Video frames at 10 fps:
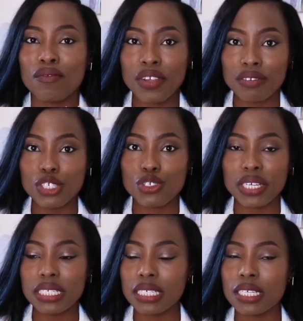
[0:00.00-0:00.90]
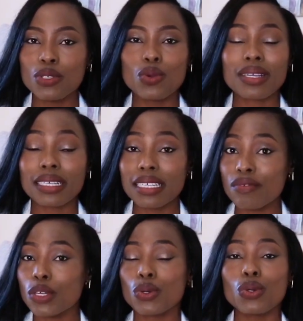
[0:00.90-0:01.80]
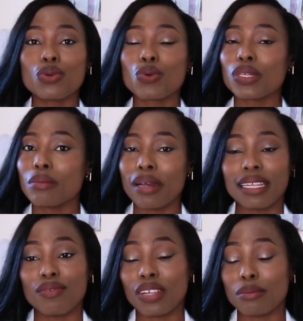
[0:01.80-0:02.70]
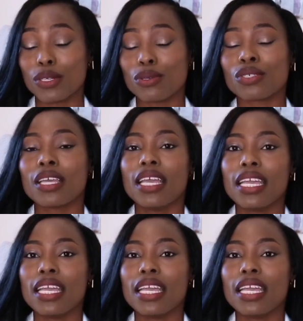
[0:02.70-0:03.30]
Very trendy. You can never go wrong with a ballet flat because